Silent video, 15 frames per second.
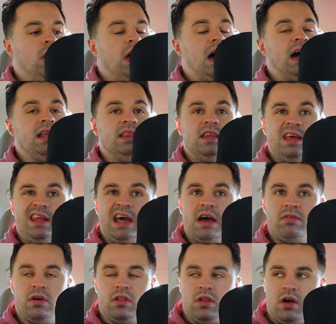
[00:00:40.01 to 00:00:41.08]
I did
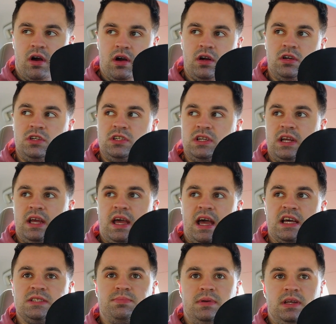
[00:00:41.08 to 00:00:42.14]
have a large
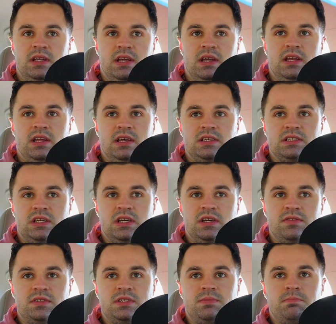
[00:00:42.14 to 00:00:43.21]
SBD knee
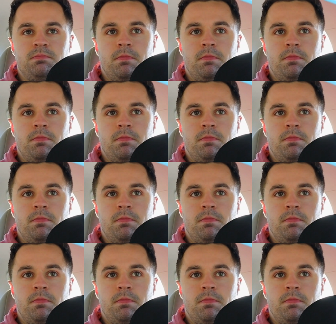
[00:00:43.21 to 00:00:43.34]
sleeves,